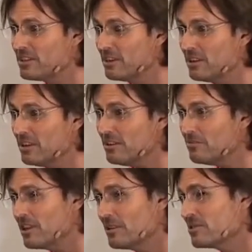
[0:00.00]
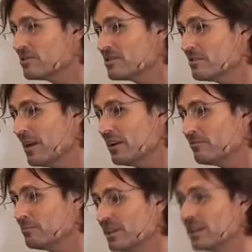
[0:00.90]
So a lot of times it's just a
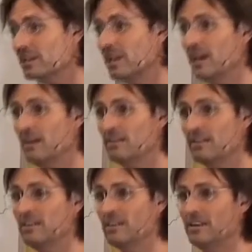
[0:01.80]
matter of bringing our